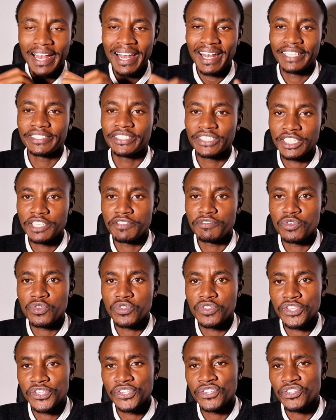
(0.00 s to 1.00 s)
Let's give
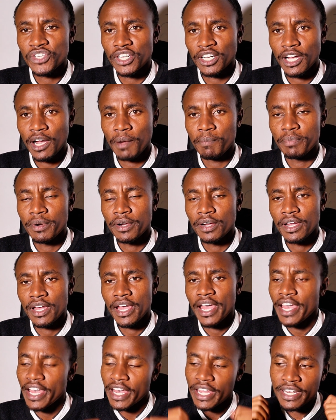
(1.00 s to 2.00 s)
you this checkup,
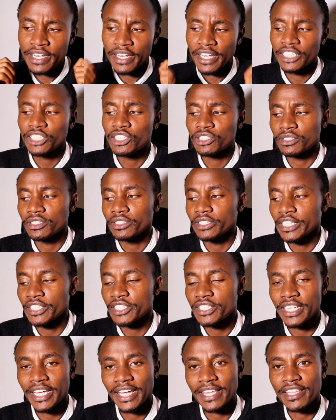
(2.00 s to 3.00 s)
and let's
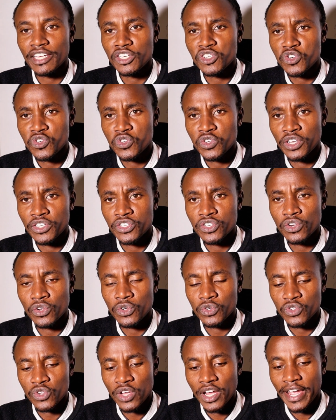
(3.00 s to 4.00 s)
take that to your
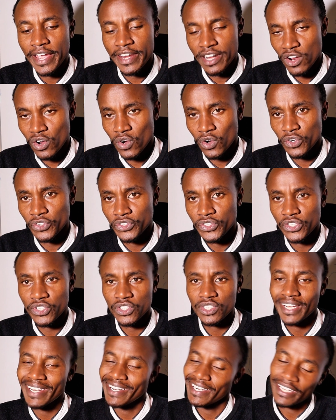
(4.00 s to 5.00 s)

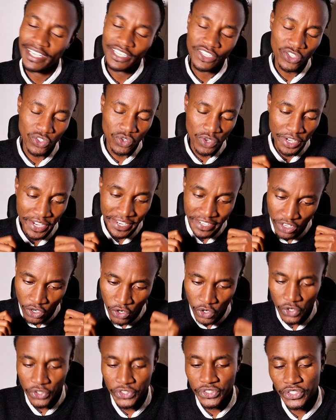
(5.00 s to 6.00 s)
gynecologist, and let your
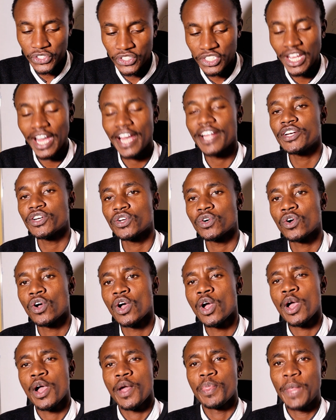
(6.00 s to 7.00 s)
gynecologist handle
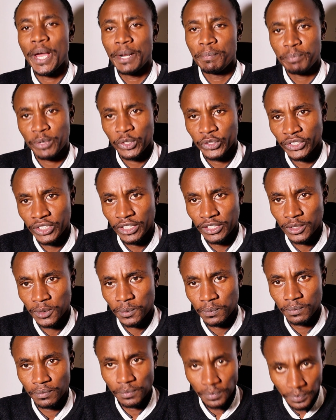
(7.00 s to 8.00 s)
that process.